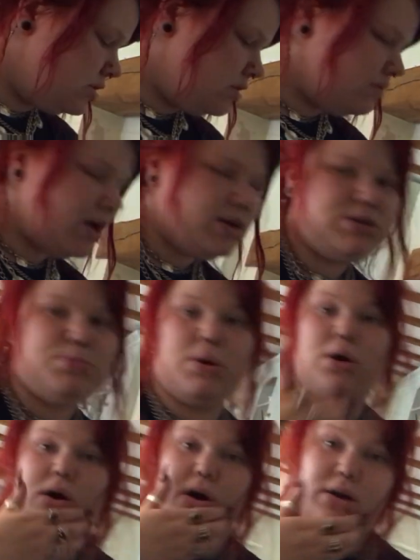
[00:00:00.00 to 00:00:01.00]
to the range
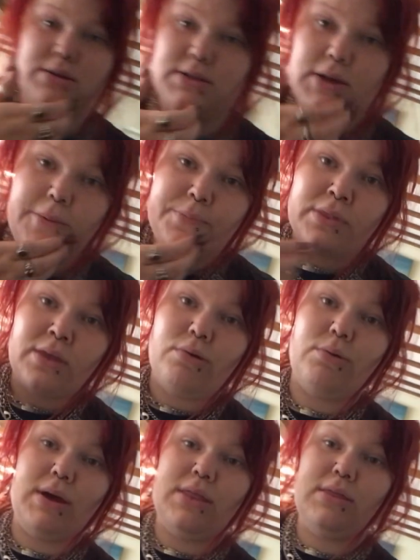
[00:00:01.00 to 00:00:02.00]
because
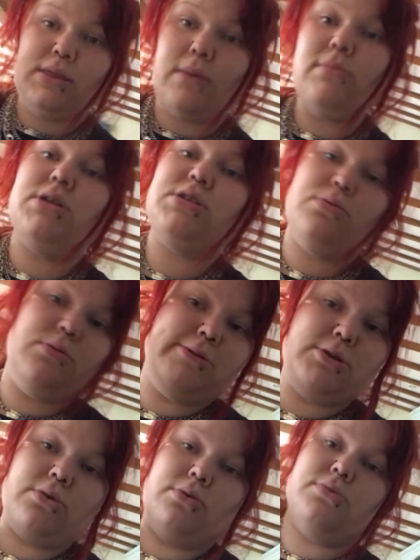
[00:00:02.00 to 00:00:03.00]
we went then went to
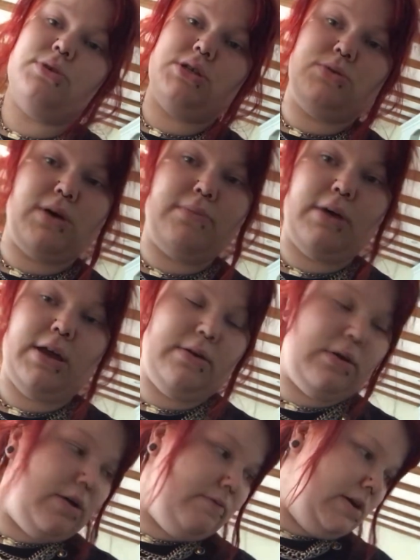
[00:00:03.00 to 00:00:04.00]
McDonald's, which is when
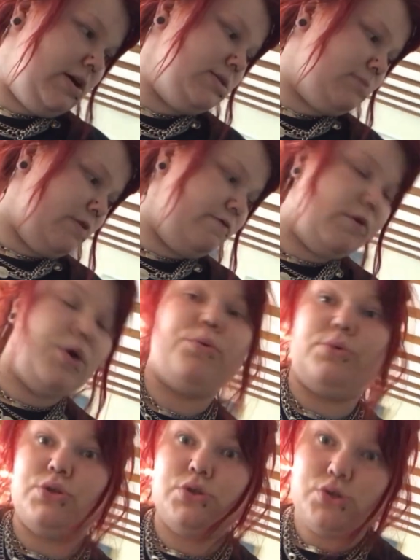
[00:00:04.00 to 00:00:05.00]
my I realised my
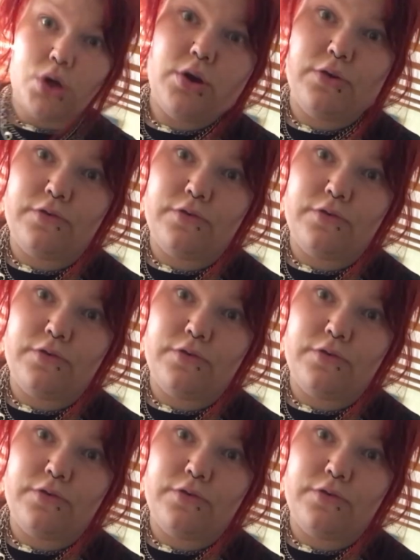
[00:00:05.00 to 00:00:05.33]
phone was so